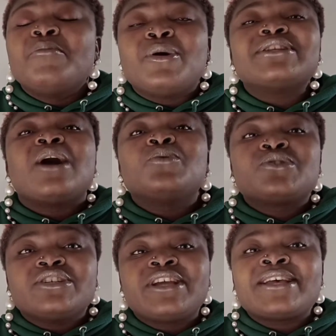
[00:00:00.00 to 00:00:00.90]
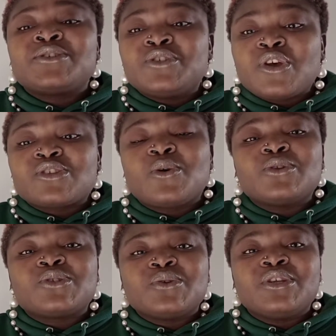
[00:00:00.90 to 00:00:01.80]
But I would suggest you just
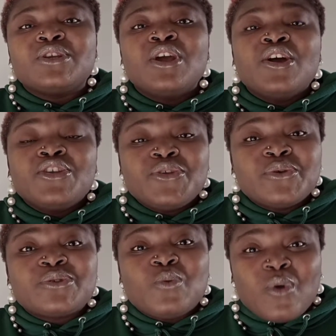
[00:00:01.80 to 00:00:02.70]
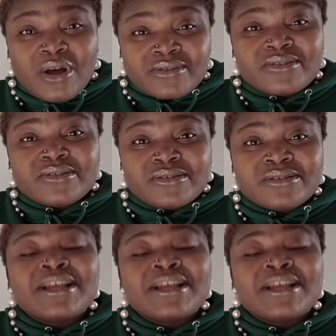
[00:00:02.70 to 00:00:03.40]
go to the used ones.